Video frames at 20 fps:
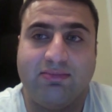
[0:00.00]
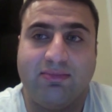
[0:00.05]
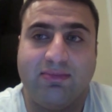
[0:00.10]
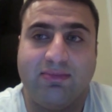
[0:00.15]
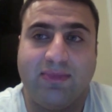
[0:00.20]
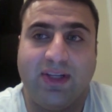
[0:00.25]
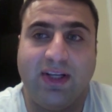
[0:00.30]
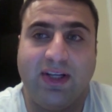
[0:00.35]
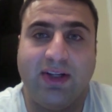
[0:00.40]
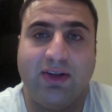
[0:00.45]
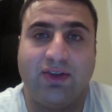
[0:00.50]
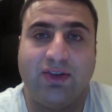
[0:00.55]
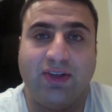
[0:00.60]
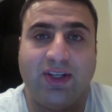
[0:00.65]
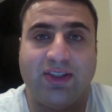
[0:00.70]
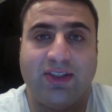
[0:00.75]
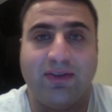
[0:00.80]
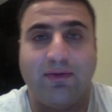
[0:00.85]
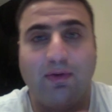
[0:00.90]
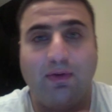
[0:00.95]
getting
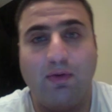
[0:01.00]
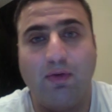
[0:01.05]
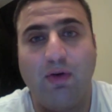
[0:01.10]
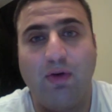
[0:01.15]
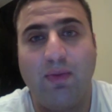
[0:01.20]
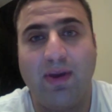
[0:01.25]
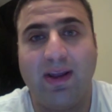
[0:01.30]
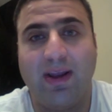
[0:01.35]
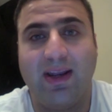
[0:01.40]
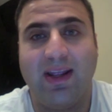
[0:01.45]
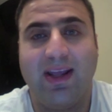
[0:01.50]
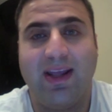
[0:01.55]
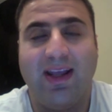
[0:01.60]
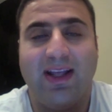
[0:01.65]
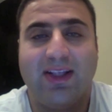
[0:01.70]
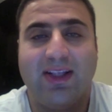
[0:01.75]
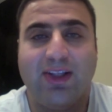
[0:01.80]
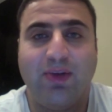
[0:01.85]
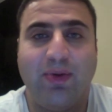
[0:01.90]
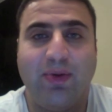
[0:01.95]
undressed of a woman,
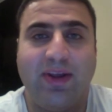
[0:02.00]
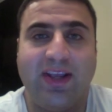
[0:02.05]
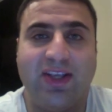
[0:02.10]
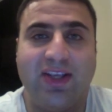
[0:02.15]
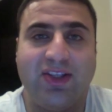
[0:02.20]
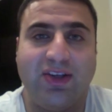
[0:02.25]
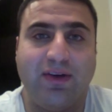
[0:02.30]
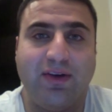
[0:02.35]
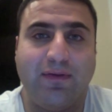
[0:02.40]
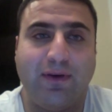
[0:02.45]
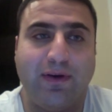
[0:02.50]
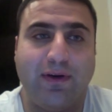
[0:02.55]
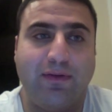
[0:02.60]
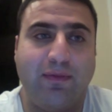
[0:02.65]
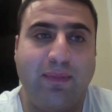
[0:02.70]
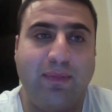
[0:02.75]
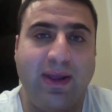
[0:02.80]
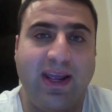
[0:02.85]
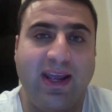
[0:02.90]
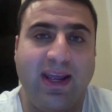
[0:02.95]
it's a little bit easier in front of a
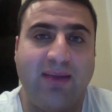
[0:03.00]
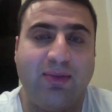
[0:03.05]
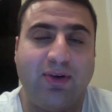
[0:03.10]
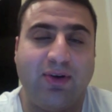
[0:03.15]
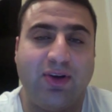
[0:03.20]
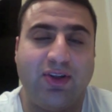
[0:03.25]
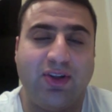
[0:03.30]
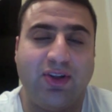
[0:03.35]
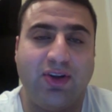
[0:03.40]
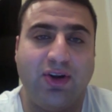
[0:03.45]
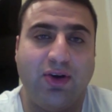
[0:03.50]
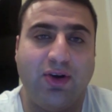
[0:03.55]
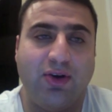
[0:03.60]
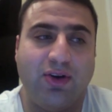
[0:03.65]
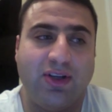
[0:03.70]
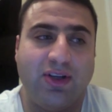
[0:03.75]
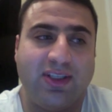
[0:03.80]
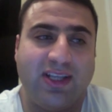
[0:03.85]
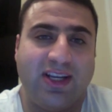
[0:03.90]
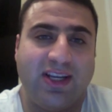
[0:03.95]
man because, you know,
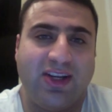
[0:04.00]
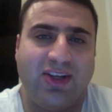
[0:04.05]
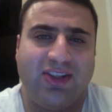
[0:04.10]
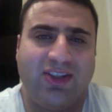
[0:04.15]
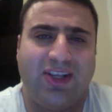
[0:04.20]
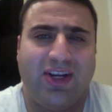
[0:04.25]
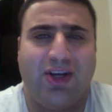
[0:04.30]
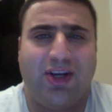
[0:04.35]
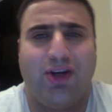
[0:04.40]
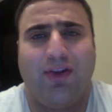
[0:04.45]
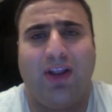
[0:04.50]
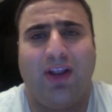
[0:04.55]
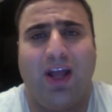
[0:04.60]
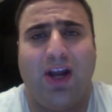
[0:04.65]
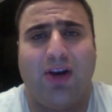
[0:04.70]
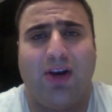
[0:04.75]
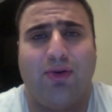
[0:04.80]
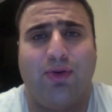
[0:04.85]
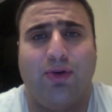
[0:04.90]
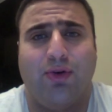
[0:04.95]
it's like, it's like you're in the
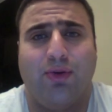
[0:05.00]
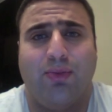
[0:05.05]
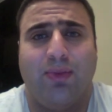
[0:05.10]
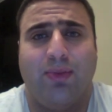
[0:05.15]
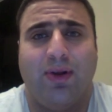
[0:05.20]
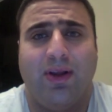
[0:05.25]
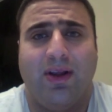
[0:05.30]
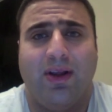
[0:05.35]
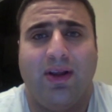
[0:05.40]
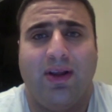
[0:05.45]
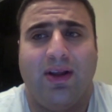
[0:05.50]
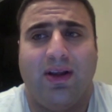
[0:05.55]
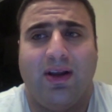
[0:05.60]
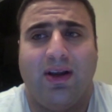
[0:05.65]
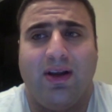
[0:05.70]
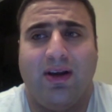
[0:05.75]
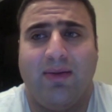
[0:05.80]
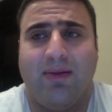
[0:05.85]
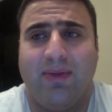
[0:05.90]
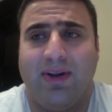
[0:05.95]
locker room.
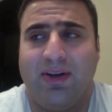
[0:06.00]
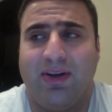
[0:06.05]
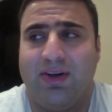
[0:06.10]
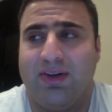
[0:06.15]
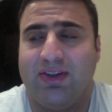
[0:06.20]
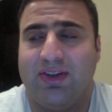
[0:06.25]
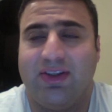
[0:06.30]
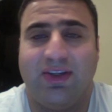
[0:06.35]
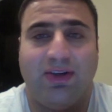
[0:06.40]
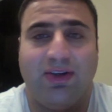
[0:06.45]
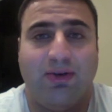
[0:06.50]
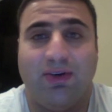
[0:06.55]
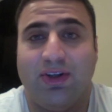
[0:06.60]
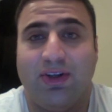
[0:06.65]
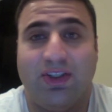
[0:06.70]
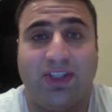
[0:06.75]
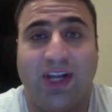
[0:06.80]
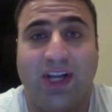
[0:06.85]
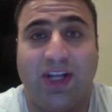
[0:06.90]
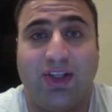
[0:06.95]
Um, and you just, you know, you're
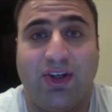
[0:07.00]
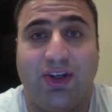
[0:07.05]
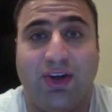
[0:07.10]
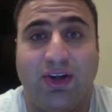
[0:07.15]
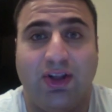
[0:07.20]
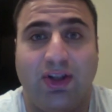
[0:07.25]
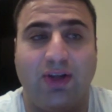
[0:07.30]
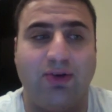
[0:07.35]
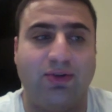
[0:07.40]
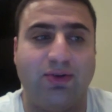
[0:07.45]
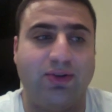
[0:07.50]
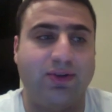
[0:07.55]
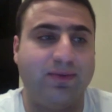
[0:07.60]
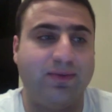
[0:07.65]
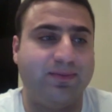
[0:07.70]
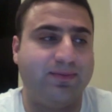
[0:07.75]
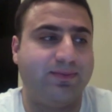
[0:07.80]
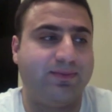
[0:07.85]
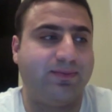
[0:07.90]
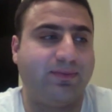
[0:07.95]
just changing your
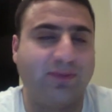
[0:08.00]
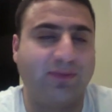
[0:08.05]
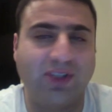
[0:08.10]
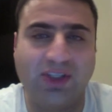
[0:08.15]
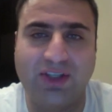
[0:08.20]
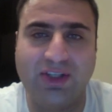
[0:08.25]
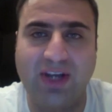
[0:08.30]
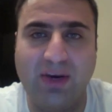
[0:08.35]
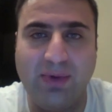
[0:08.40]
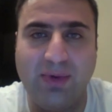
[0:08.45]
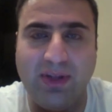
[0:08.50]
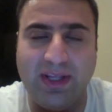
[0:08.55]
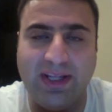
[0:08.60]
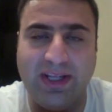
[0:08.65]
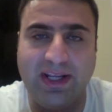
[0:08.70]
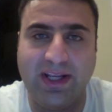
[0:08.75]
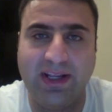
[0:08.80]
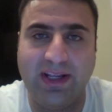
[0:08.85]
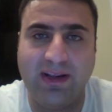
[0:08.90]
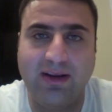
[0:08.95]
clothes because you're not really
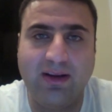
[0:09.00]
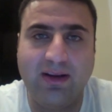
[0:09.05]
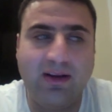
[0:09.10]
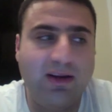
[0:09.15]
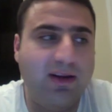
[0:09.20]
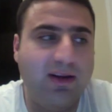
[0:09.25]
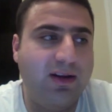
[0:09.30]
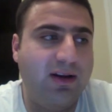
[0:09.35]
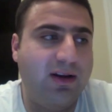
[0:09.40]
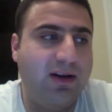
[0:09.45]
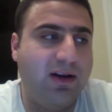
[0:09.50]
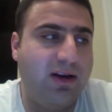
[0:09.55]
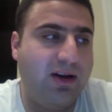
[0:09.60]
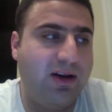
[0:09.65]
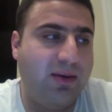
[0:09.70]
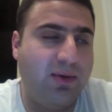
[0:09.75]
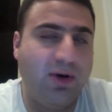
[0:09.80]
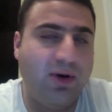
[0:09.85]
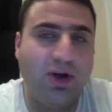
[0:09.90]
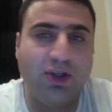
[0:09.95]
getting
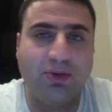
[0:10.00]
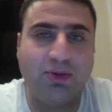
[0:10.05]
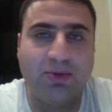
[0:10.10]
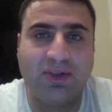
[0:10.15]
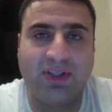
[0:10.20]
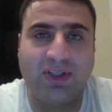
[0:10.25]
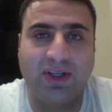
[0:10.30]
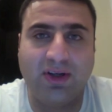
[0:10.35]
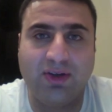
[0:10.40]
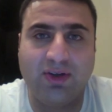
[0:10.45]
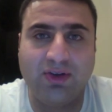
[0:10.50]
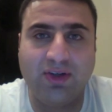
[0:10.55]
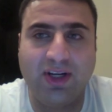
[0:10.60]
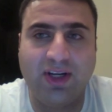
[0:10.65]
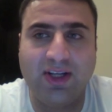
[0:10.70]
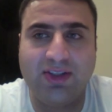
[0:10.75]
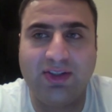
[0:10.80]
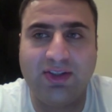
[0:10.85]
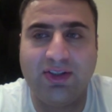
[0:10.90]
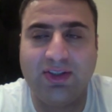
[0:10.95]
um, 100%
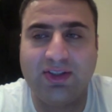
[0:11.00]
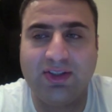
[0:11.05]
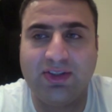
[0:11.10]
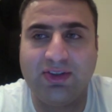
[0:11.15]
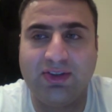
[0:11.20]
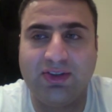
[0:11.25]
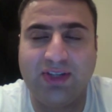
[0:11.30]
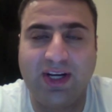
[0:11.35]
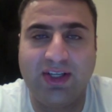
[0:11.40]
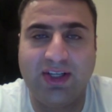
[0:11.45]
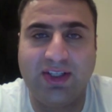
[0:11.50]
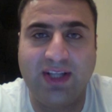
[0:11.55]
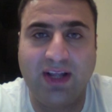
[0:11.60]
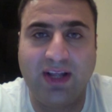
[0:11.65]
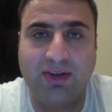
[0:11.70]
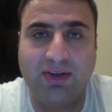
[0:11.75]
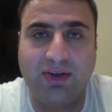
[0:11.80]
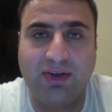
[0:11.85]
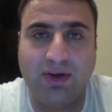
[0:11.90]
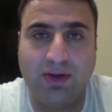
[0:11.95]
undressed. You're just changing
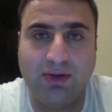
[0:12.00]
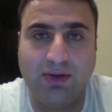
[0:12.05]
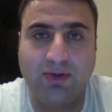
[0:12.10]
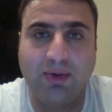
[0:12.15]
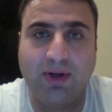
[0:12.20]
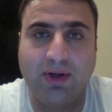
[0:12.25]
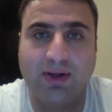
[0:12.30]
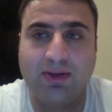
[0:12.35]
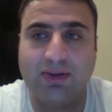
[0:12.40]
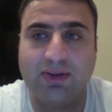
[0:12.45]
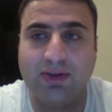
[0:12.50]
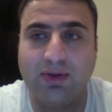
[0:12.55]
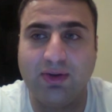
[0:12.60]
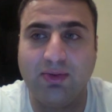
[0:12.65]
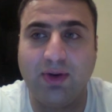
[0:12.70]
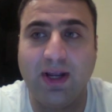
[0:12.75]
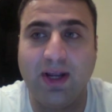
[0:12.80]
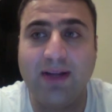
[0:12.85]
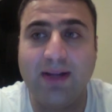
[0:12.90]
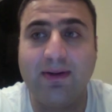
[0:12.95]
down to your underwear. So,
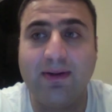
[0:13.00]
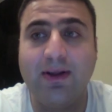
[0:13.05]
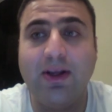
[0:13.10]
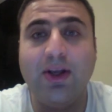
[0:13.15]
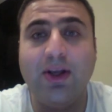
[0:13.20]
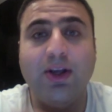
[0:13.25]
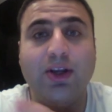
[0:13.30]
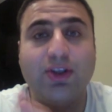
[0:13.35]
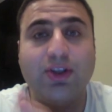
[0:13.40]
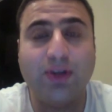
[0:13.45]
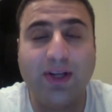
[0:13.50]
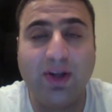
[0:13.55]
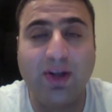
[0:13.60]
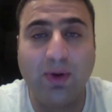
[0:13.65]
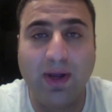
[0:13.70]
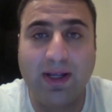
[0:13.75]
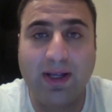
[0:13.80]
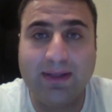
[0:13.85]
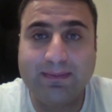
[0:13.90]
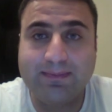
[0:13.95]
right? So,
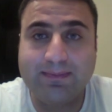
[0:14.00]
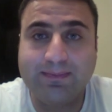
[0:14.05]
anyway,